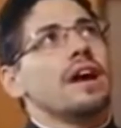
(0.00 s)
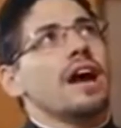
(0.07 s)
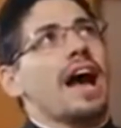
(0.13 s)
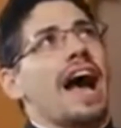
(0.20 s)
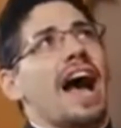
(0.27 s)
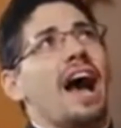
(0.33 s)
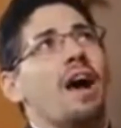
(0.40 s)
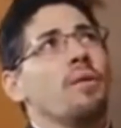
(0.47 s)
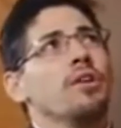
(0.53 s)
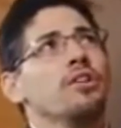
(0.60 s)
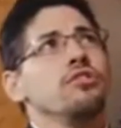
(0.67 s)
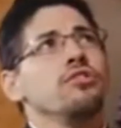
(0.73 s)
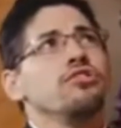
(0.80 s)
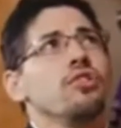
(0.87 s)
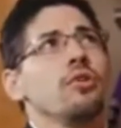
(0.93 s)
how are you
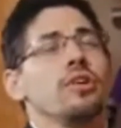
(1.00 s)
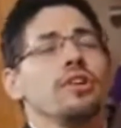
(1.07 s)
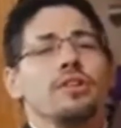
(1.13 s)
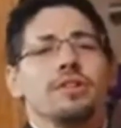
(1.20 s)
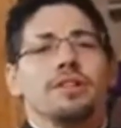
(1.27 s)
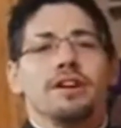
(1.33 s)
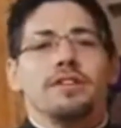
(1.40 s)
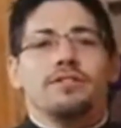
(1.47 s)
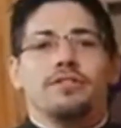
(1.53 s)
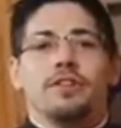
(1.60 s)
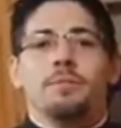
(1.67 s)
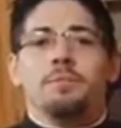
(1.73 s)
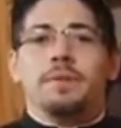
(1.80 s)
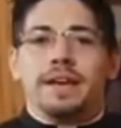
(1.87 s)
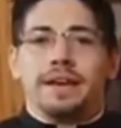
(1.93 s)
showing your love for
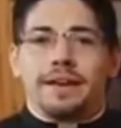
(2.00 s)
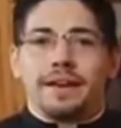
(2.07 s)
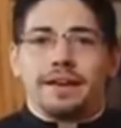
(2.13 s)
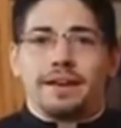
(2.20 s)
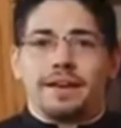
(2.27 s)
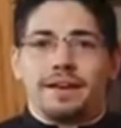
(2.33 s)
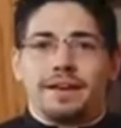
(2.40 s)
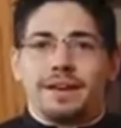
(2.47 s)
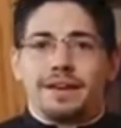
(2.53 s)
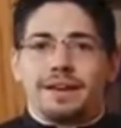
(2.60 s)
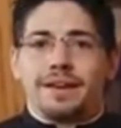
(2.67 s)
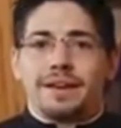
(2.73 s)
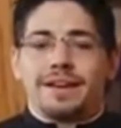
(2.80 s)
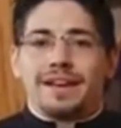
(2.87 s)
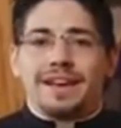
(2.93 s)
me
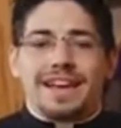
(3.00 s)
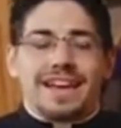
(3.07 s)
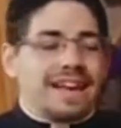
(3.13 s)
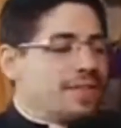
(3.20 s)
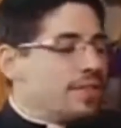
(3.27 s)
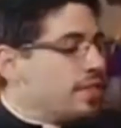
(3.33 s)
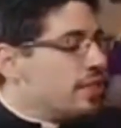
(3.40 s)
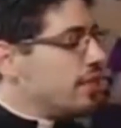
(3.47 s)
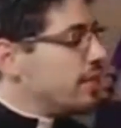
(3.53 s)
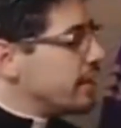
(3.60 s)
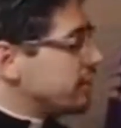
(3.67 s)
in this